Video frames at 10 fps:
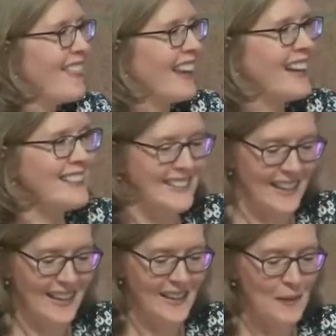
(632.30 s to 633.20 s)
That
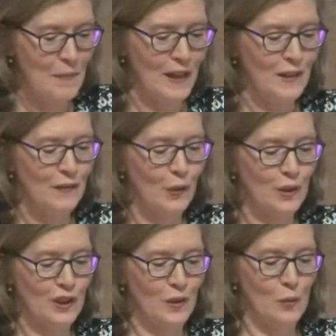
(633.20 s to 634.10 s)
day, my
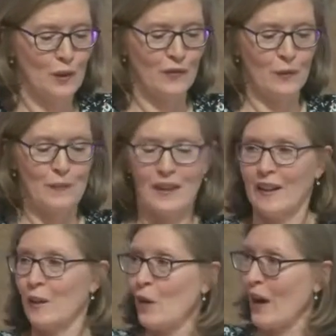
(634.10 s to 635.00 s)
devotion was from
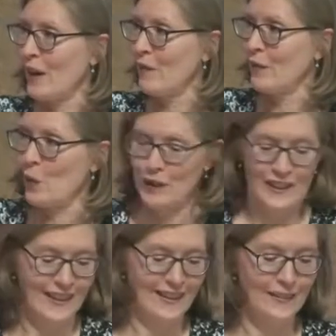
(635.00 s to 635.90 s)
Zechariah
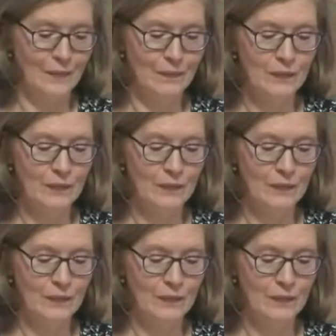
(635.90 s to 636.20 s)
4:10.